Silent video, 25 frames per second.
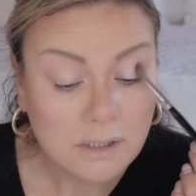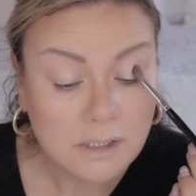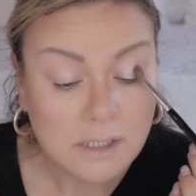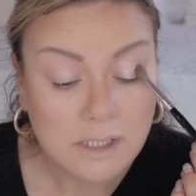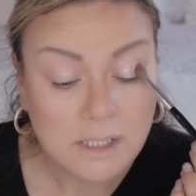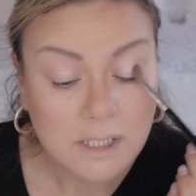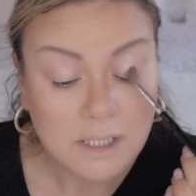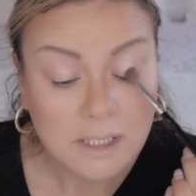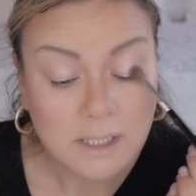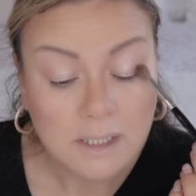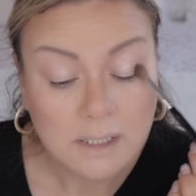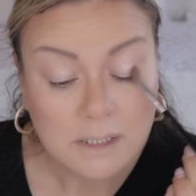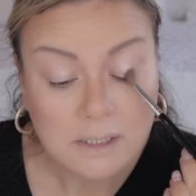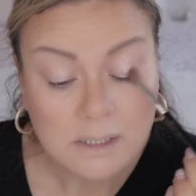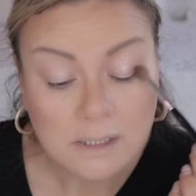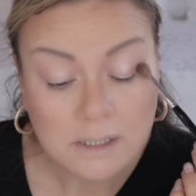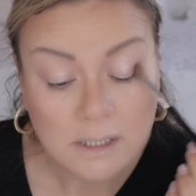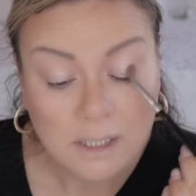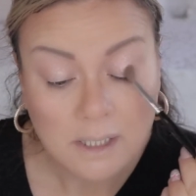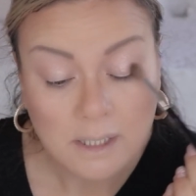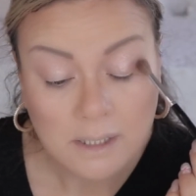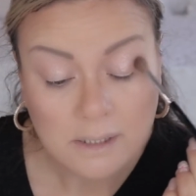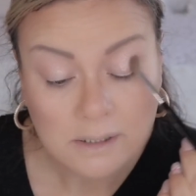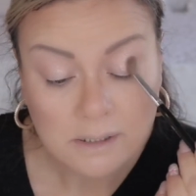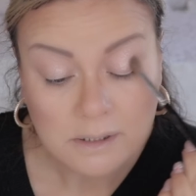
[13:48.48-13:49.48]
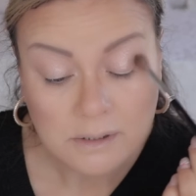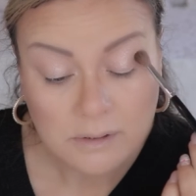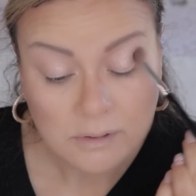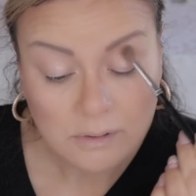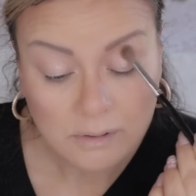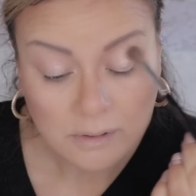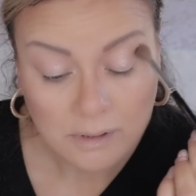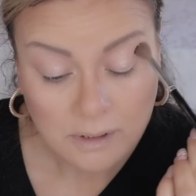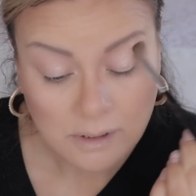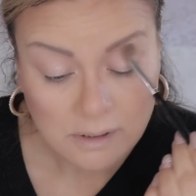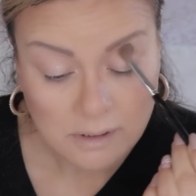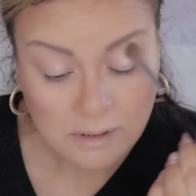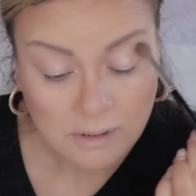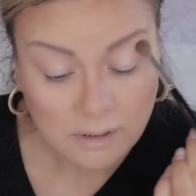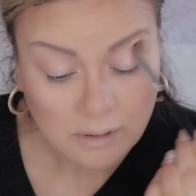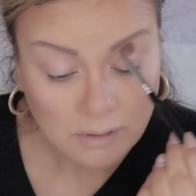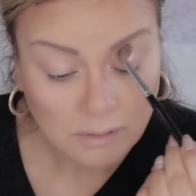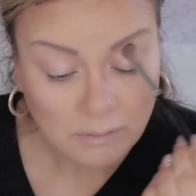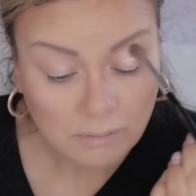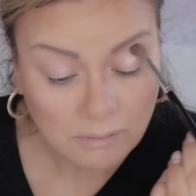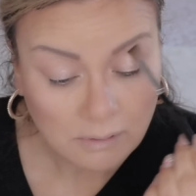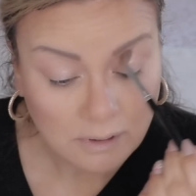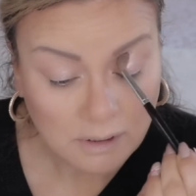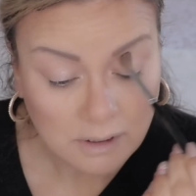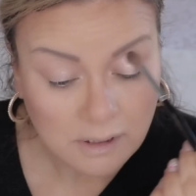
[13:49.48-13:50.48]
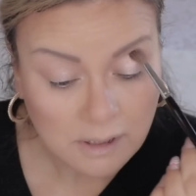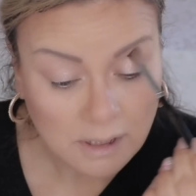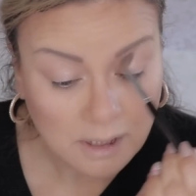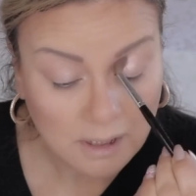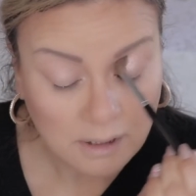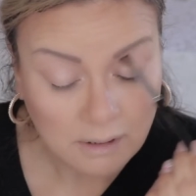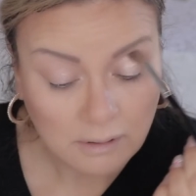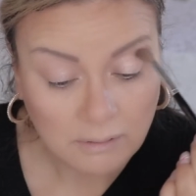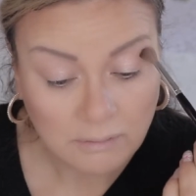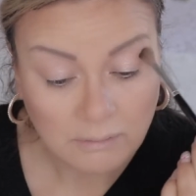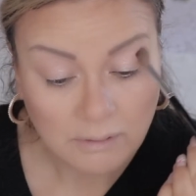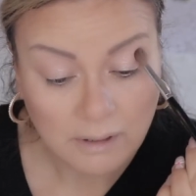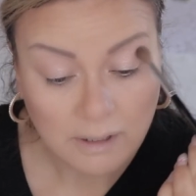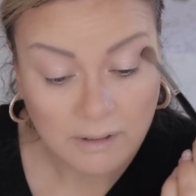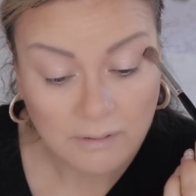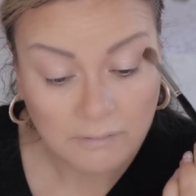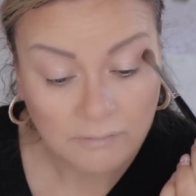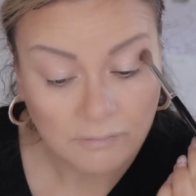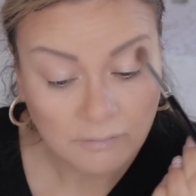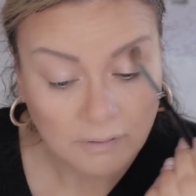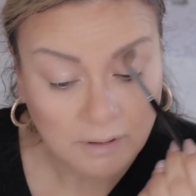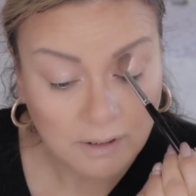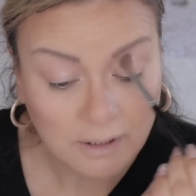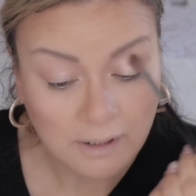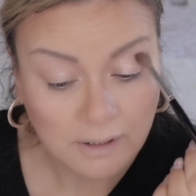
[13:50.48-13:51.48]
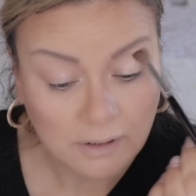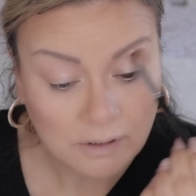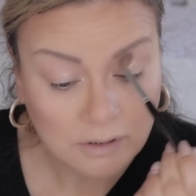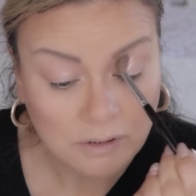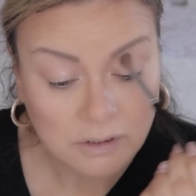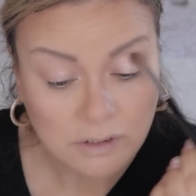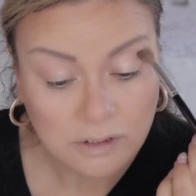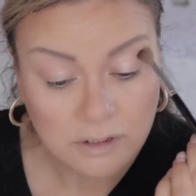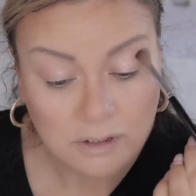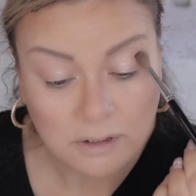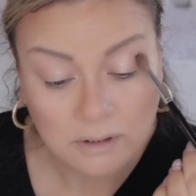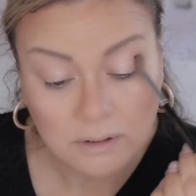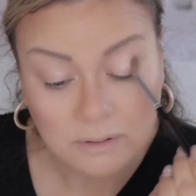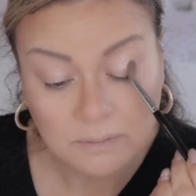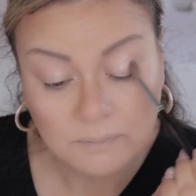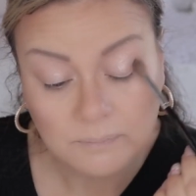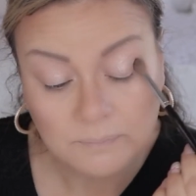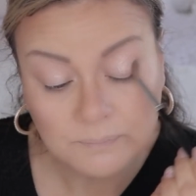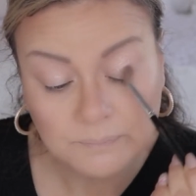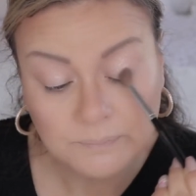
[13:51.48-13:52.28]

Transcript: tears last night, so I thought I'd take her out for lunch and